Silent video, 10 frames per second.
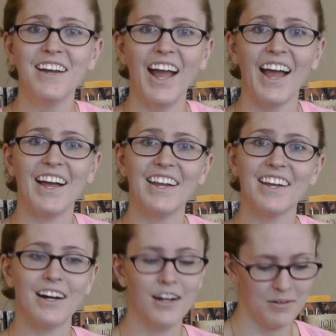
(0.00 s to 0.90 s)
And
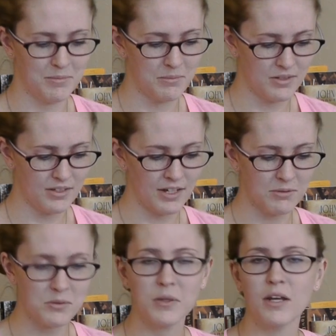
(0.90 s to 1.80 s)
that
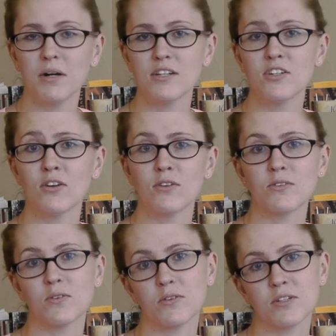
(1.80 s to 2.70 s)
was when I watched Heroes
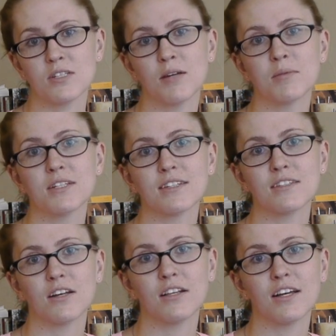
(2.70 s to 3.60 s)
for the first time, because that's
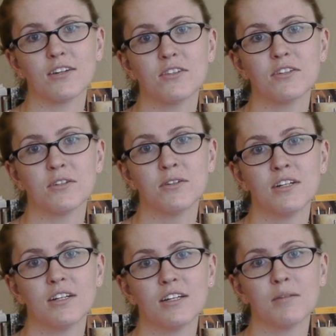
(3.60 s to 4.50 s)
all I could do
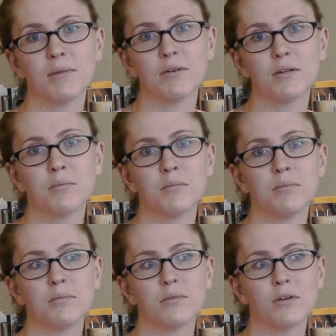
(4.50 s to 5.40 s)
in my room.
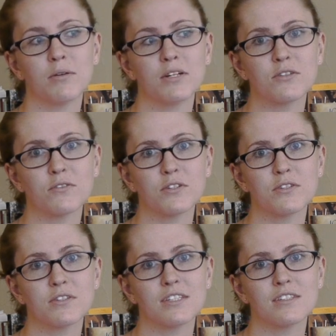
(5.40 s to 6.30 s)
So I watched the first
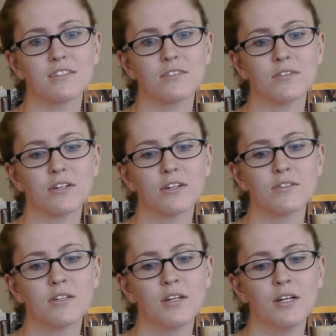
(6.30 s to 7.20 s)
2 seasons of Heroes.
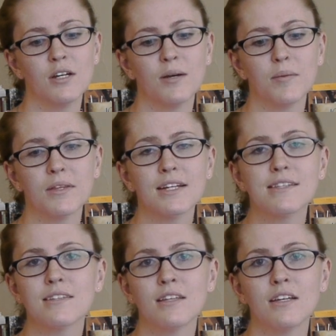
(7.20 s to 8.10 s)
But
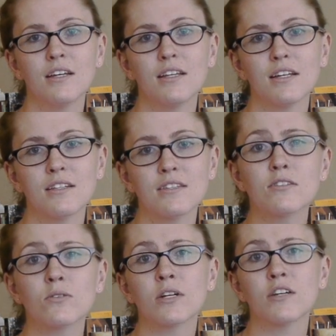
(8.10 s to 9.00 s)
that's the
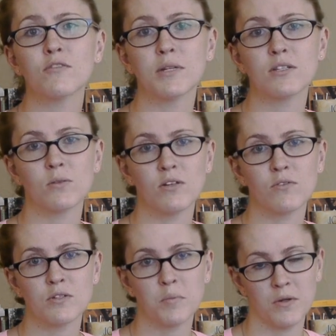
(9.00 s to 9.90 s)
story of my
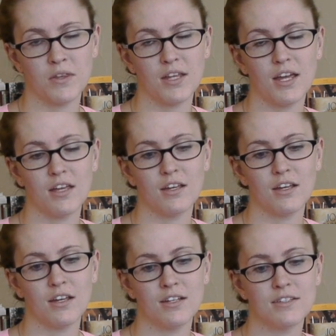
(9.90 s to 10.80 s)
21st birthday.
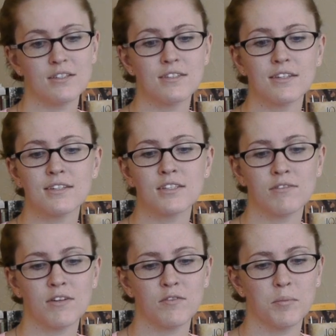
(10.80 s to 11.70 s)
It's as sick as I've
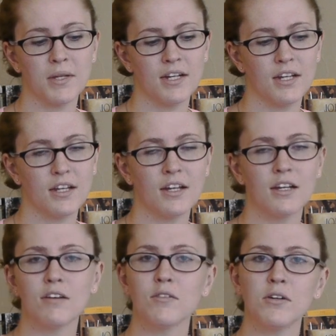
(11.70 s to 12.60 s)
ever been, and I
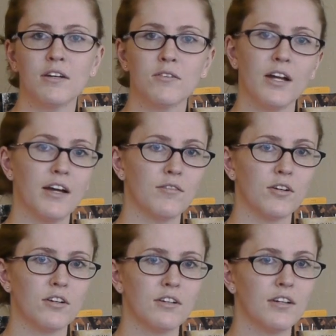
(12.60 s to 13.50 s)

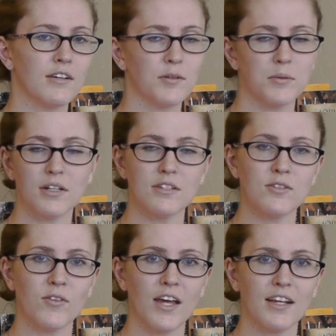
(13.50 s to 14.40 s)
never want to
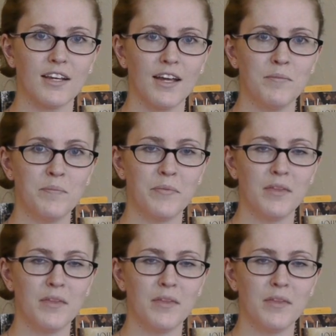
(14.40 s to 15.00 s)
do that again.